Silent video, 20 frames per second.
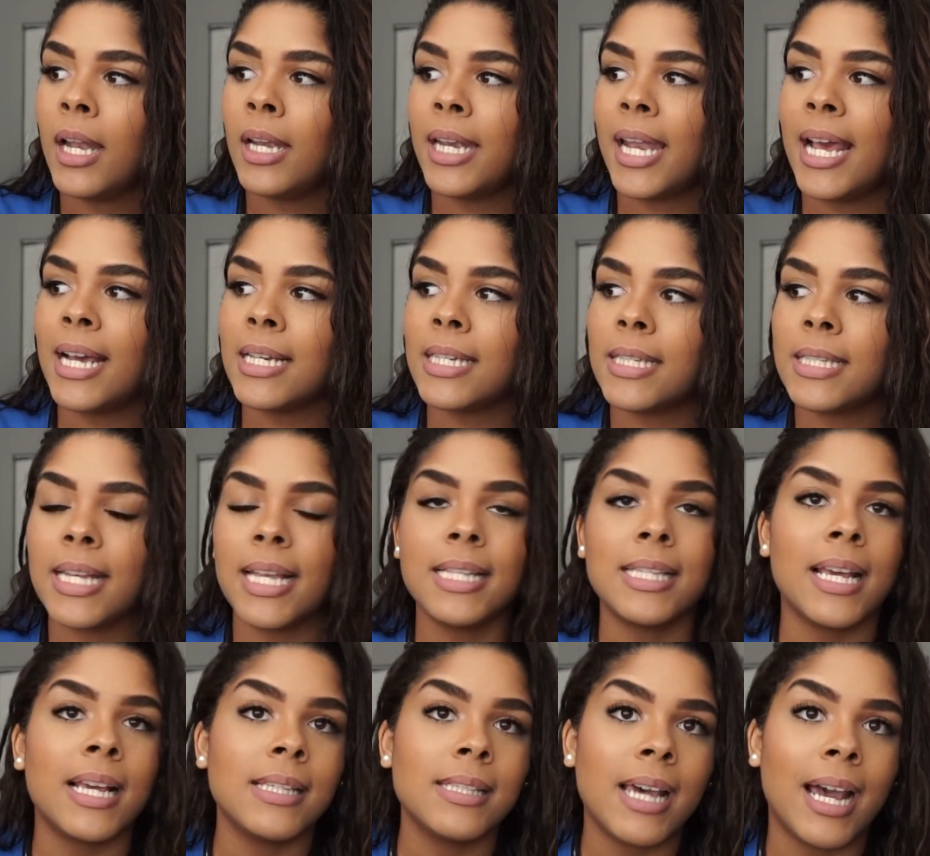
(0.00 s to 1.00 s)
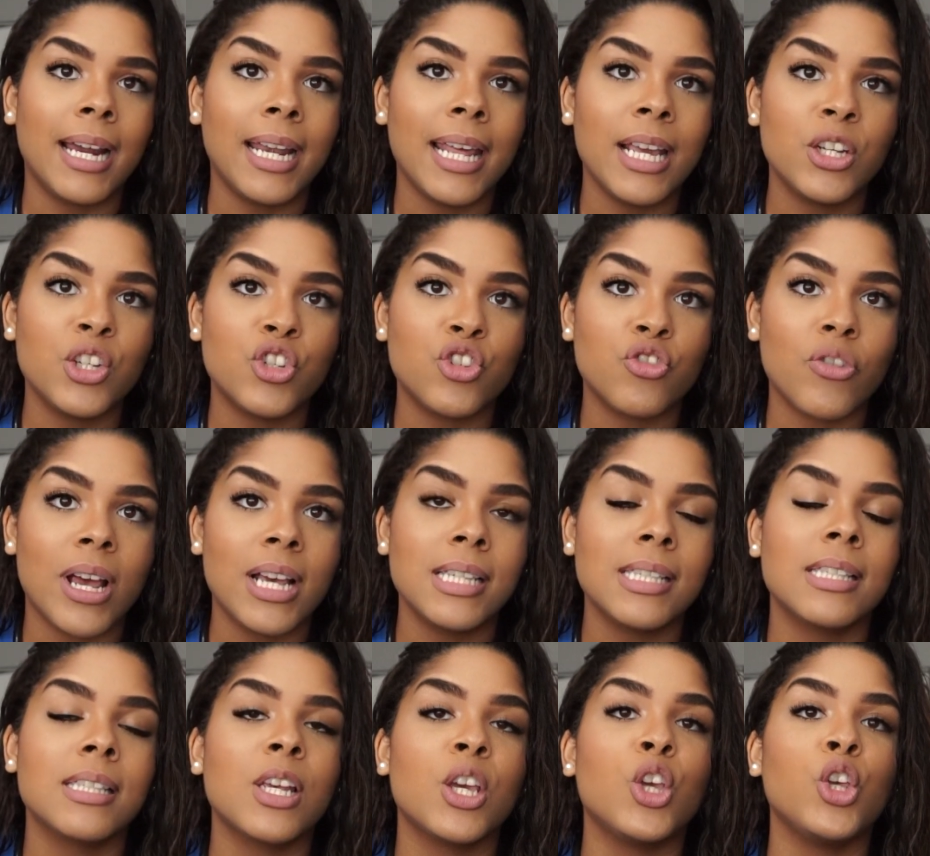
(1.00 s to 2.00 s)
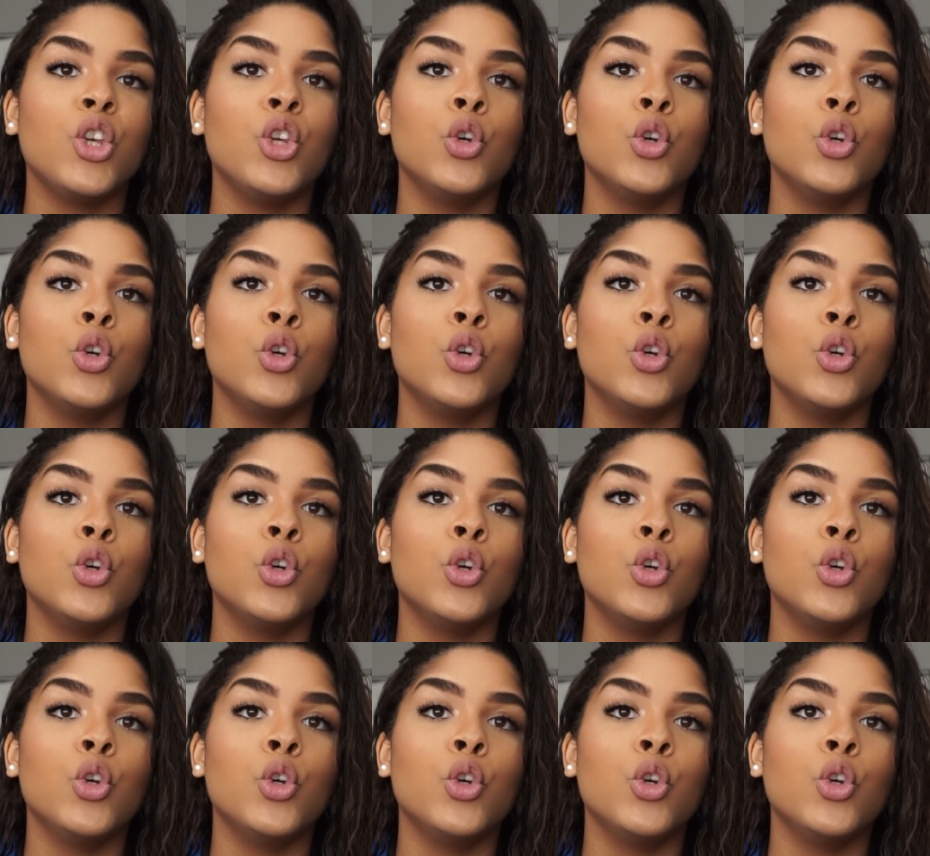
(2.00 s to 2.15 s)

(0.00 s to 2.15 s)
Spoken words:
Next is anxiety and stress.